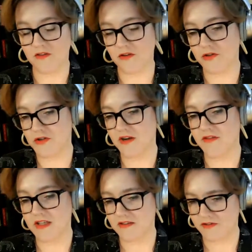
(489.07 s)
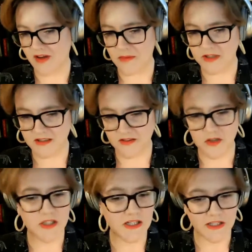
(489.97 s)
So if you're traveling as a family, it's
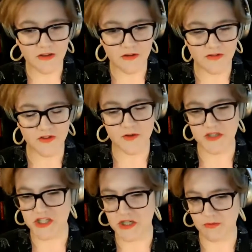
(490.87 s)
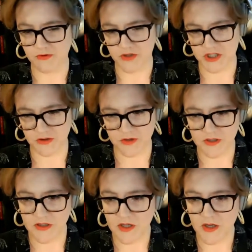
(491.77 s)
unclear if it's going to be cheaper for
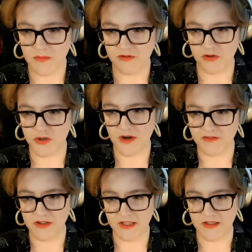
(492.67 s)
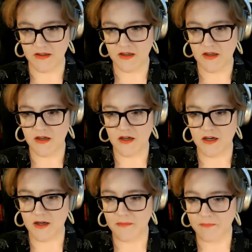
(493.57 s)
children. But if you're traveling
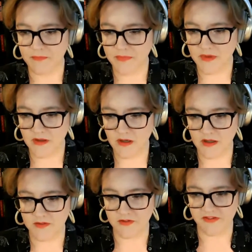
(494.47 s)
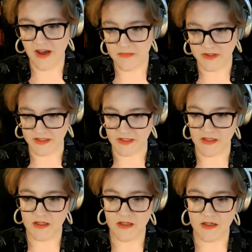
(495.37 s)
as a family,
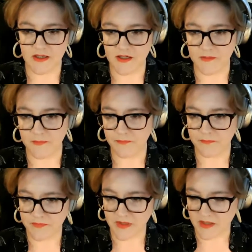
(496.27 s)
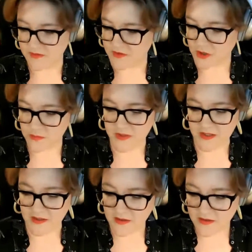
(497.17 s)
it's going to
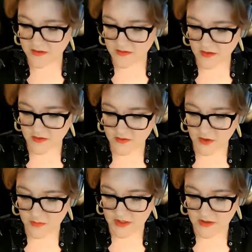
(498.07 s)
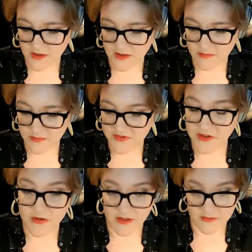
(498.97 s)
be
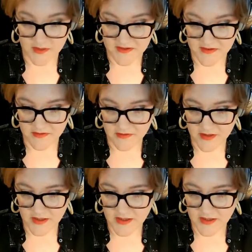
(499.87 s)
particularly expensive.